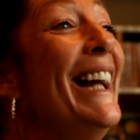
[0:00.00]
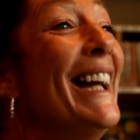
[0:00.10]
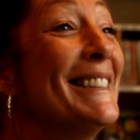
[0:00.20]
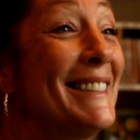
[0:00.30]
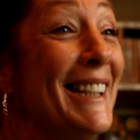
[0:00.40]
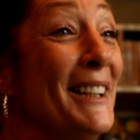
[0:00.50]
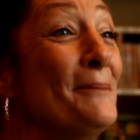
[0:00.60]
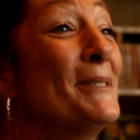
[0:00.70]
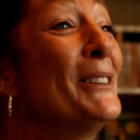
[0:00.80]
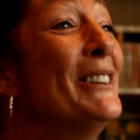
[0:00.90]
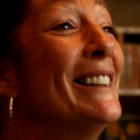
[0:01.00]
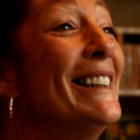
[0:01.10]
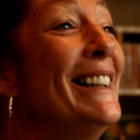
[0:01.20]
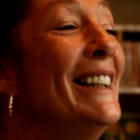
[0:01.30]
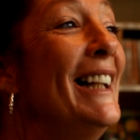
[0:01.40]
and sent them to her,
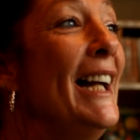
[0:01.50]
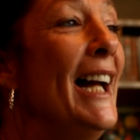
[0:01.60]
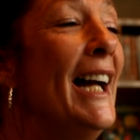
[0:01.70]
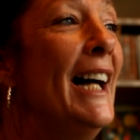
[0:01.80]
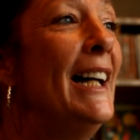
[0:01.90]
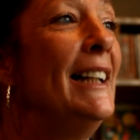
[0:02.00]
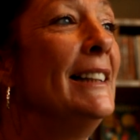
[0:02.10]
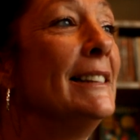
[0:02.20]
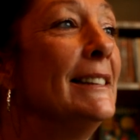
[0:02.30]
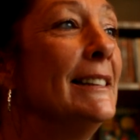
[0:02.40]
and